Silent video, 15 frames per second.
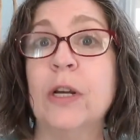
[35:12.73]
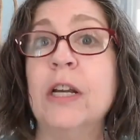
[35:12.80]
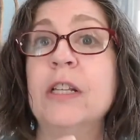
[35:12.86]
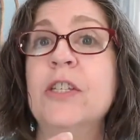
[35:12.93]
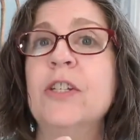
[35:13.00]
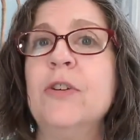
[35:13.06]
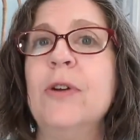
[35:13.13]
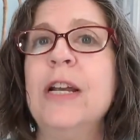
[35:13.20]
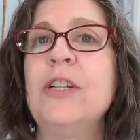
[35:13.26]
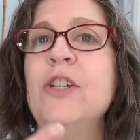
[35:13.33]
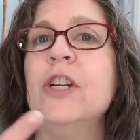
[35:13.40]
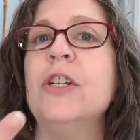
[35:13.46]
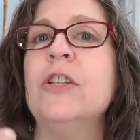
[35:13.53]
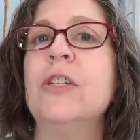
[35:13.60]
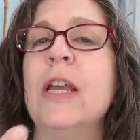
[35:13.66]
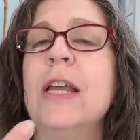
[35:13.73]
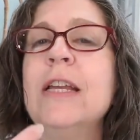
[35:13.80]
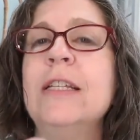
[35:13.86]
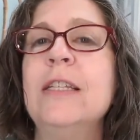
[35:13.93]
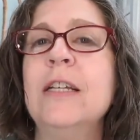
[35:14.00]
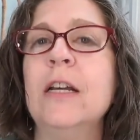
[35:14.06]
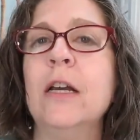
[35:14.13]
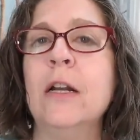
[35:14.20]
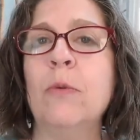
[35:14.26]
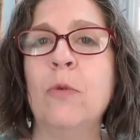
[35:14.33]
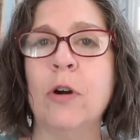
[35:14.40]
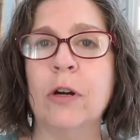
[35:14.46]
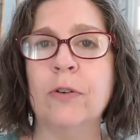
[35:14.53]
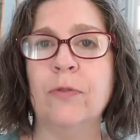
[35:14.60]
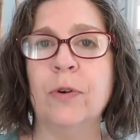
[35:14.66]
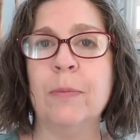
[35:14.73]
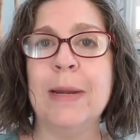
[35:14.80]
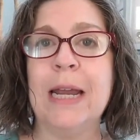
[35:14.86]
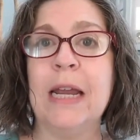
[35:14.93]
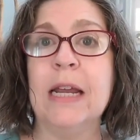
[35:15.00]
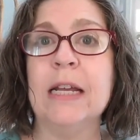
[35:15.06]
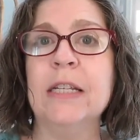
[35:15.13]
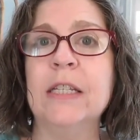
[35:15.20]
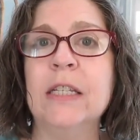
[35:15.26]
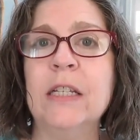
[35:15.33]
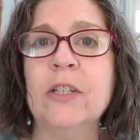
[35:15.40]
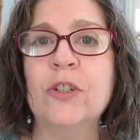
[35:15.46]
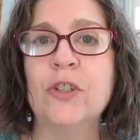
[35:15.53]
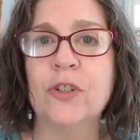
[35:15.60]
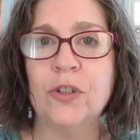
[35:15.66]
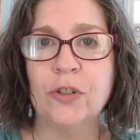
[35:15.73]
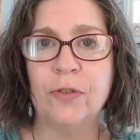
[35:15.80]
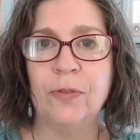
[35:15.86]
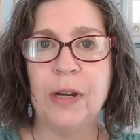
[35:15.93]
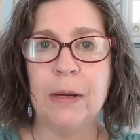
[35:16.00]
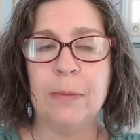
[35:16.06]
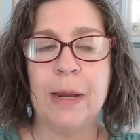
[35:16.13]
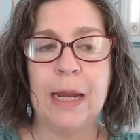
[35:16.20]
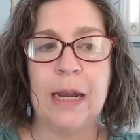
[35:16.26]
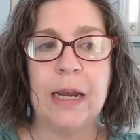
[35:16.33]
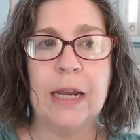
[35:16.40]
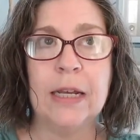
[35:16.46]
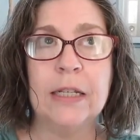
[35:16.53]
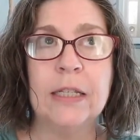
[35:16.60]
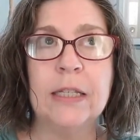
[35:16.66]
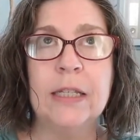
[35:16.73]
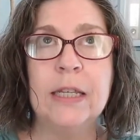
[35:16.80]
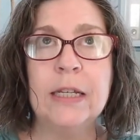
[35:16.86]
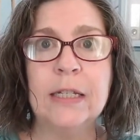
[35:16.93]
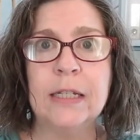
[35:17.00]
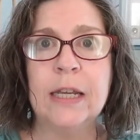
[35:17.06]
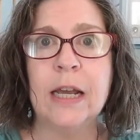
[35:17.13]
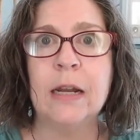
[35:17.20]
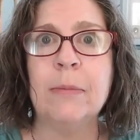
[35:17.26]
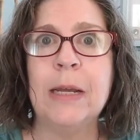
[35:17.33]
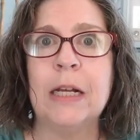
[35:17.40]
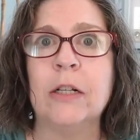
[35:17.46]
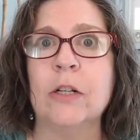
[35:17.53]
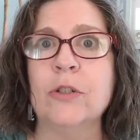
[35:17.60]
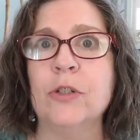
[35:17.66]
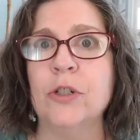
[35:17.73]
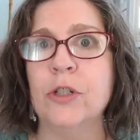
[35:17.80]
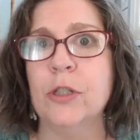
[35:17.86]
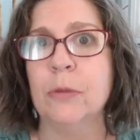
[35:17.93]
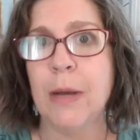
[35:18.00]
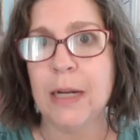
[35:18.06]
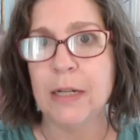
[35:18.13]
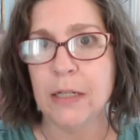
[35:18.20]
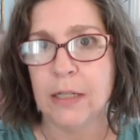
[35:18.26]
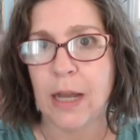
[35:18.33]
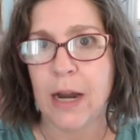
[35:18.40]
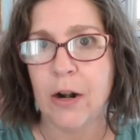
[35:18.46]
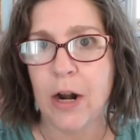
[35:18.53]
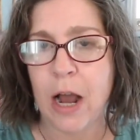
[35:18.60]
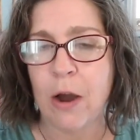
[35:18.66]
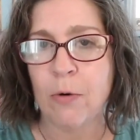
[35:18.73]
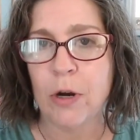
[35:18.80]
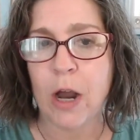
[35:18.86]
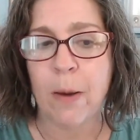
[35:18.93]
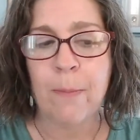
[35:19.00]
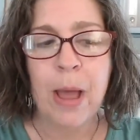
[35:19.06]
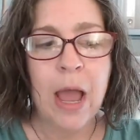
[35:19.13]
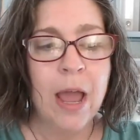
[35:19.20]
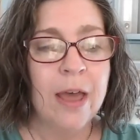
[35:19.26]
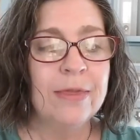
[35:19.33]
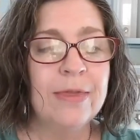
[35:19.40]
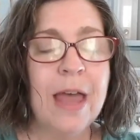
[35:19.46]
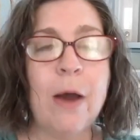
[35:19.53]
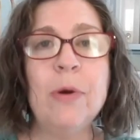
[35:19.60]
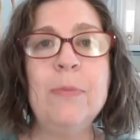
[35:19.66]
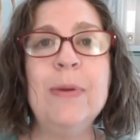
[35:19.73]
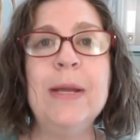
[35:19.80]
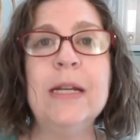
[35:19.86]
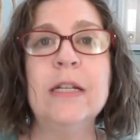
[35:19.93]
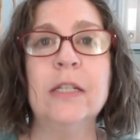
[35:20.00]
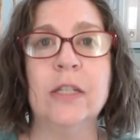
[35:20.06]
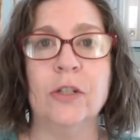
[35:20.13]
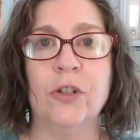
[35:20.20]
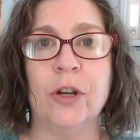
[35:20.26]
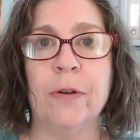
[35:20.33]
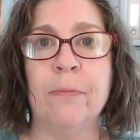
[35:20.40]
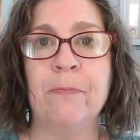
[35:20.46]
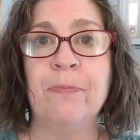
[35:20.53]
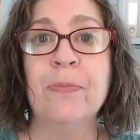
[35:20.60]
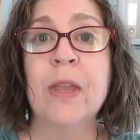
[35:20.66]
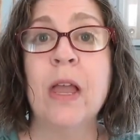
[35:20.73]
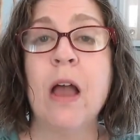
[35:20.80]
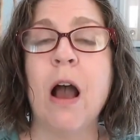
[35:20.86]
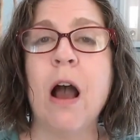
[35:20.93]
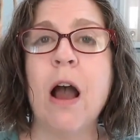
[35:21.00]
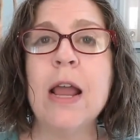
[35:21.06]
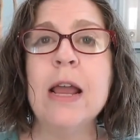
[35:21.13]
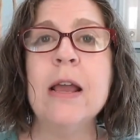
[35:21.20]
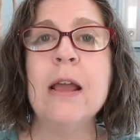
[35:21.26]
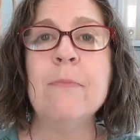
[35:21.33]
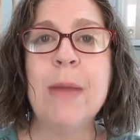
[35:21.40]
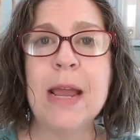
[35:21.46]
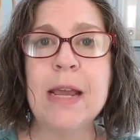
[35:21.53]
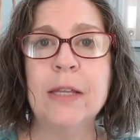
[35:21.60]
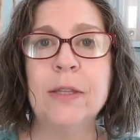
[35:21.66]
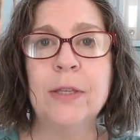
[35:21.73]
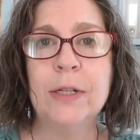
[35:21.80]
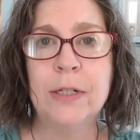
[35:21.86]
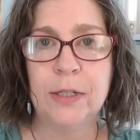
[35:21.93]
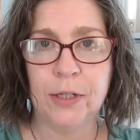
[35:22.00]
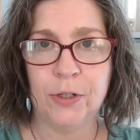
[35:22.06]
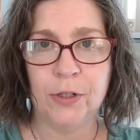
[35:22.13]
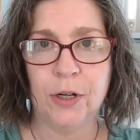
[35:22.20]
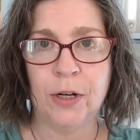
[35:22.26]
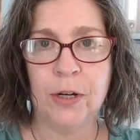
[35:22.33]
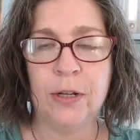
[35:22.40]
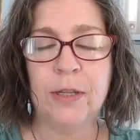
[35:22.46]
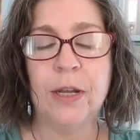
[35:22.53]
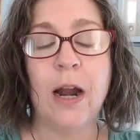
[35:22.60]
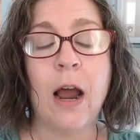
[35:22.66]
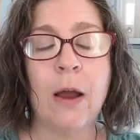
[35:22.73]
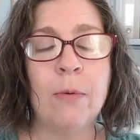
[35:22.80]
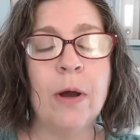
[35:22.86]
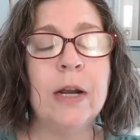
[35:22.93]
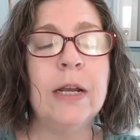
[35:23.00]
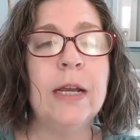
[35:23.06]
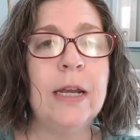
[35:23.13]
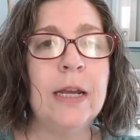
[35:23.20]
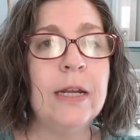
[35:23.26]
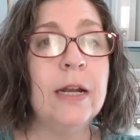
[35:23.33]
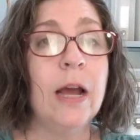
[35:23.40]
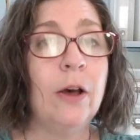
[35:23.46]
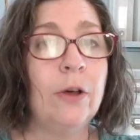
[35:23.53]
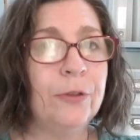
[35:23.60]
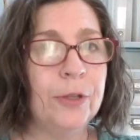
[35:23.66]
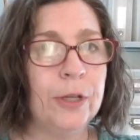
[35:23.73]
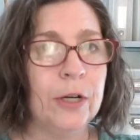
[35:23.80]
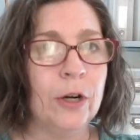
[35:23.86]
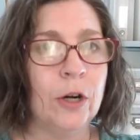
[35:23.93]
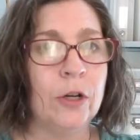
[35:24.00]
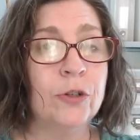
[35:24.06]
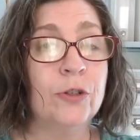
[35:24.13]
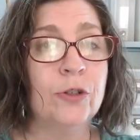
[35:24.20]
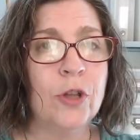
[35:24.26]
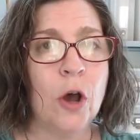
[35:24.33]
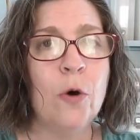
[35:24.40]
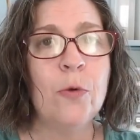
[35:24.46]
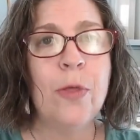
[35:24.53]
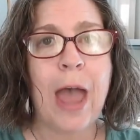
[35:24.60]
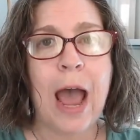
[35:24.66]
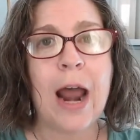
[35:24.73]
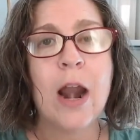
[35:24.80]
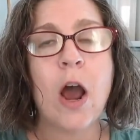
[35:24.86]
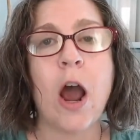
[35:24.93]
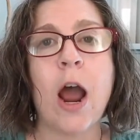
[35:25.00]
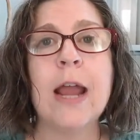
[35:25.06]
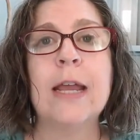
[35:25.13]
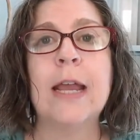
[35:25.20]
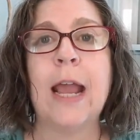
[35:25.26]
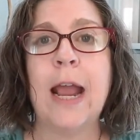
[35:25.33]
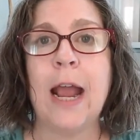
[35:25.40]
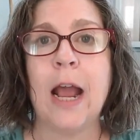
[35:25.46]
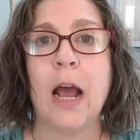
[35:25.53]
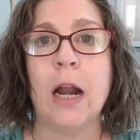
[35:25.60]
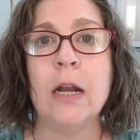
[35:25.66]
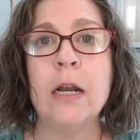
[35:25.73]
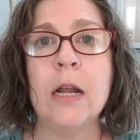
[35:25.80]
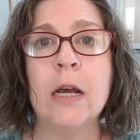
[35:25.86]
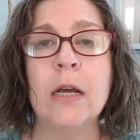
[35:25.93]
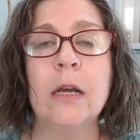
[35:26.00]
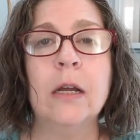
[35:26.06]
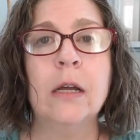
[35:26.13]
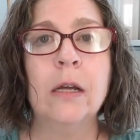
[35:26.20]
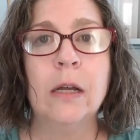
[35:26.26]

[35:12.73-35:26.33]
So a consideration is it going to work for me? Is this serving me? Is this getting me closer to my desired outcome? That would be a decision. I make the decision that I want to eat healthier so that I can.